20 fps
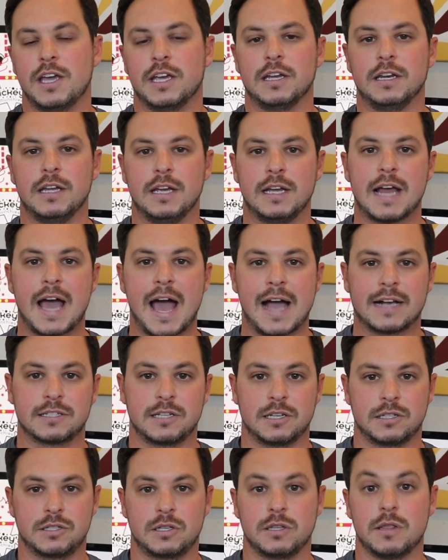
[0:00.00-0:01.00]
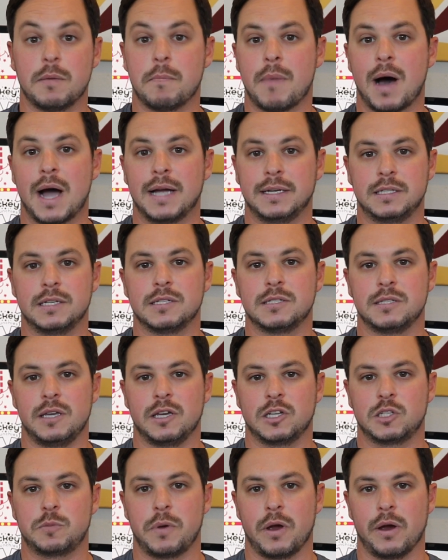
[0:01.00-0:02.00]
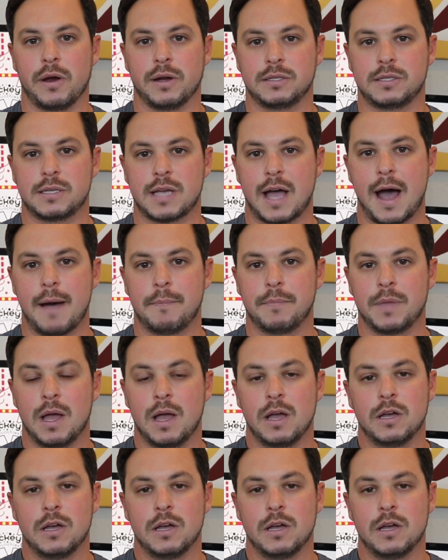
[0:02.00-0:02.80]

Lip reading: You need access to the My Disney Experience app.